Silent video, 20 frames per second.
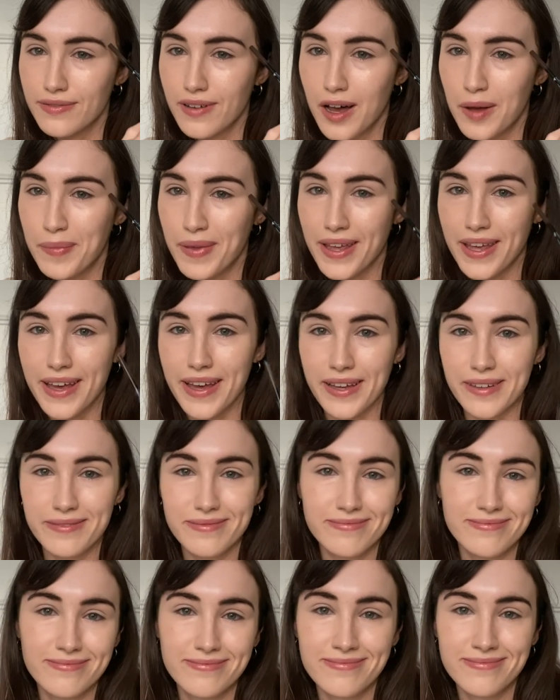up here,
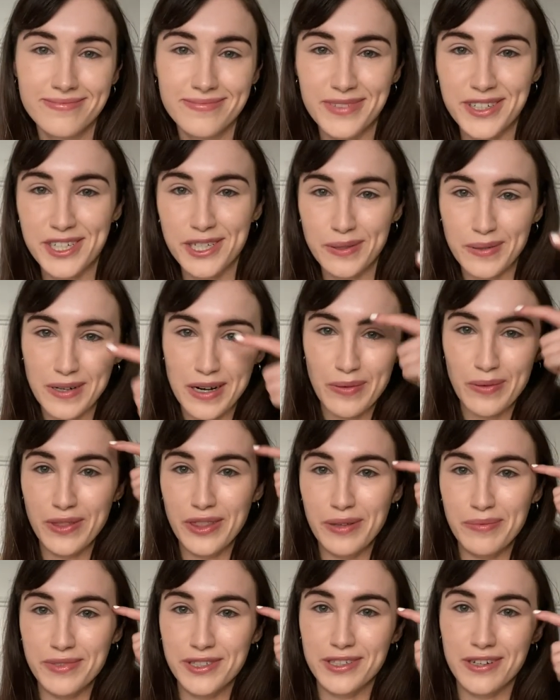which is where I
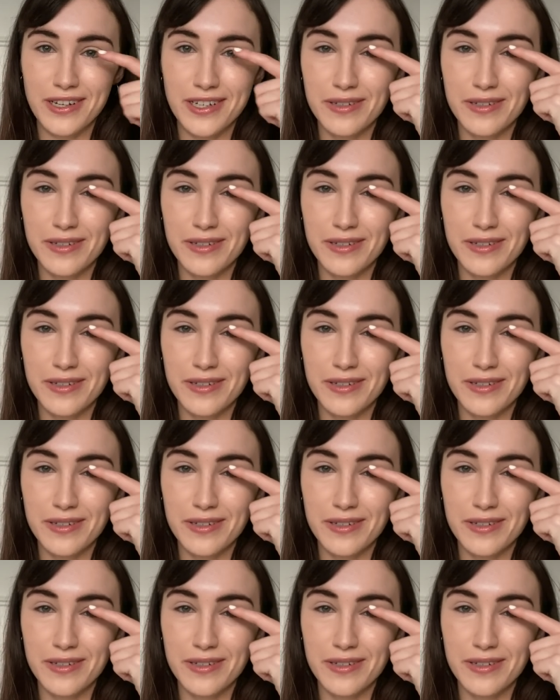want them to go.